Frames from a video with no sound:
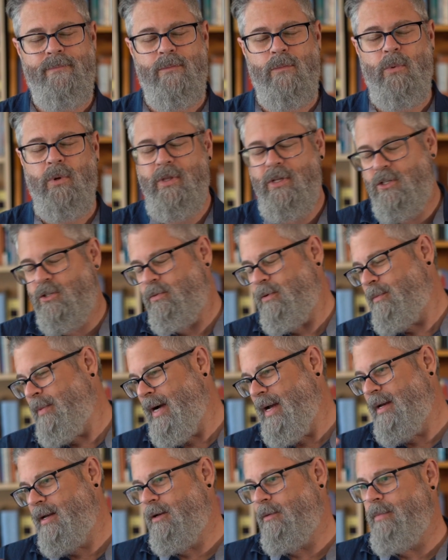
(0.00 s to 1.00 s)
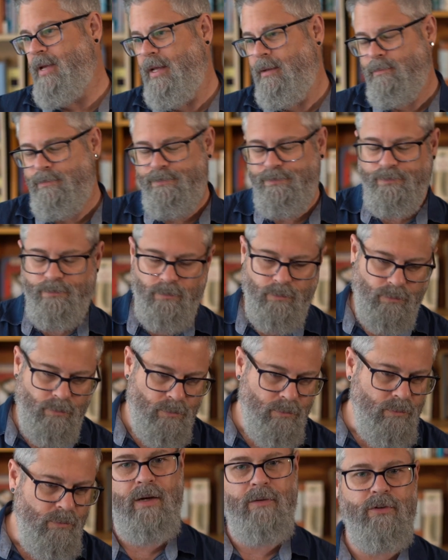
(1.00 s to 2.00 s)
Well, this reminded me
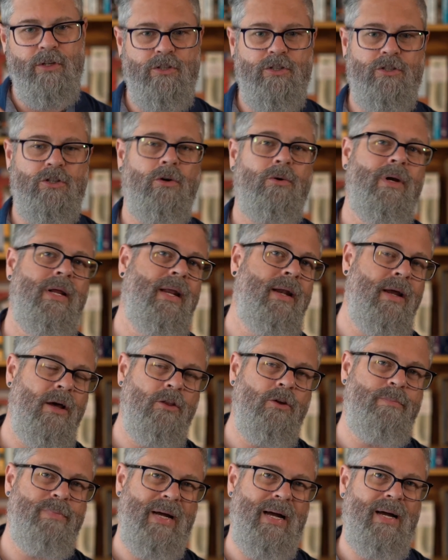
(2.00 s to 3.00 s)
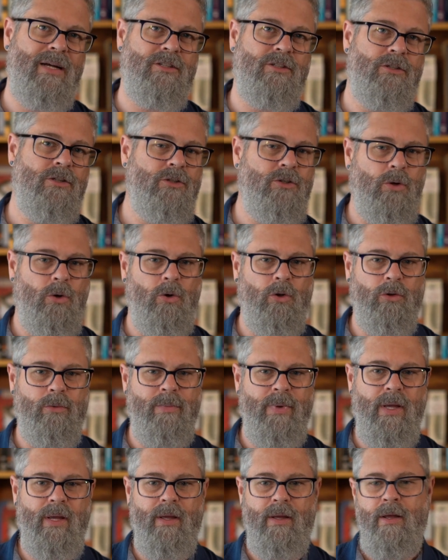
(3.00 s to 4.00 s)
of a story another pastor told
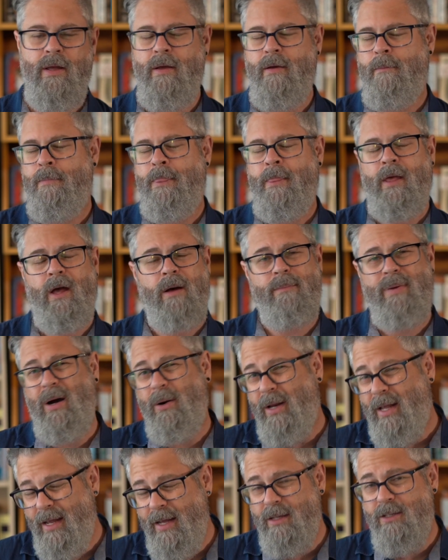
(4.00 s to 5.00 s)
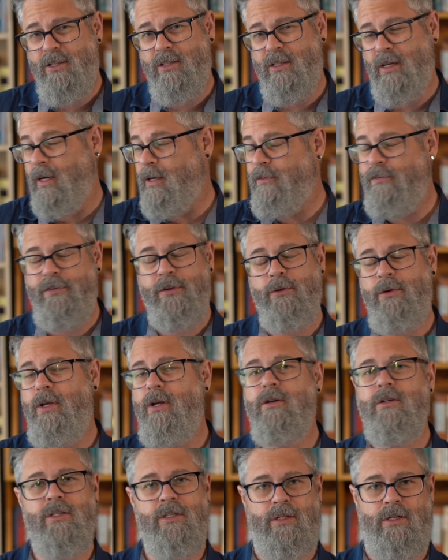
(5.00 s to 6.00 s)
me about his son a few
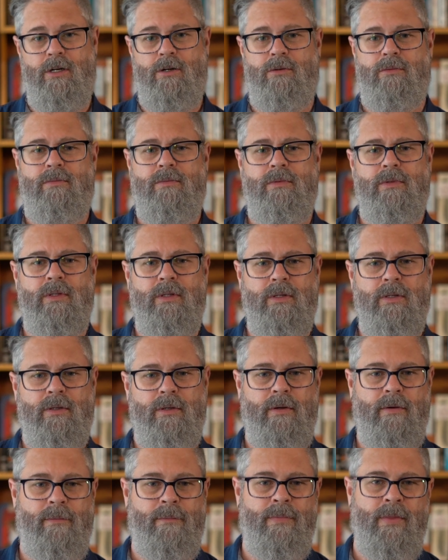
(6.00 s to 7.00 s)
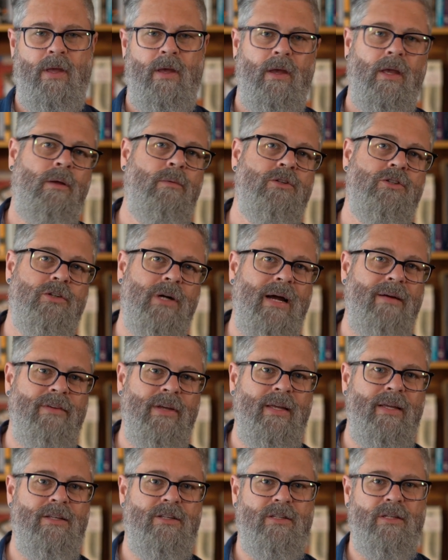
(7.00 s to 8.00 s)
years ago. He was
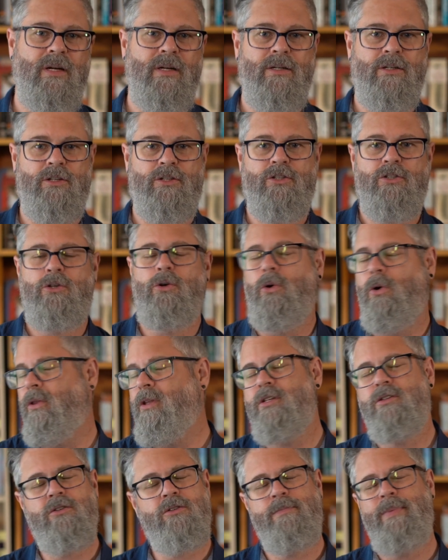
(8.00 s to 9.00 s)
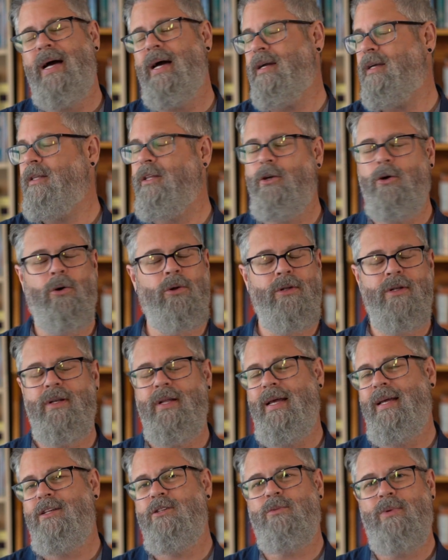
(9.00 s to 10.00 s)
driving his son to school. This was back in the olden
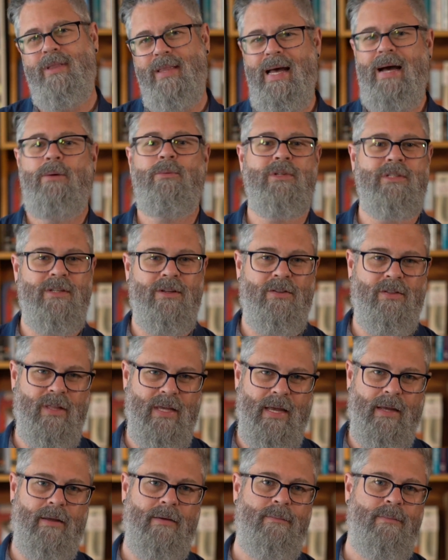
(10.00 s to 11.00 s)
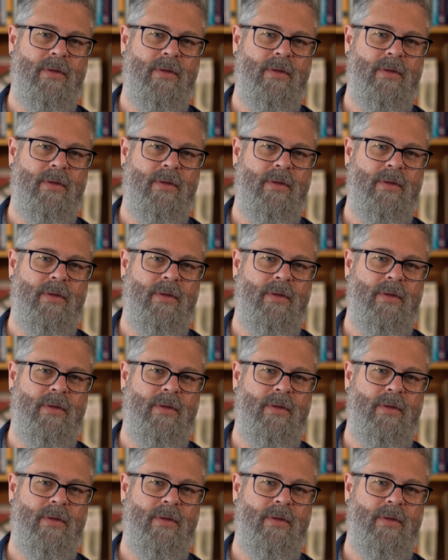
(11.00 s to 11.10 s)
days when that was a thing.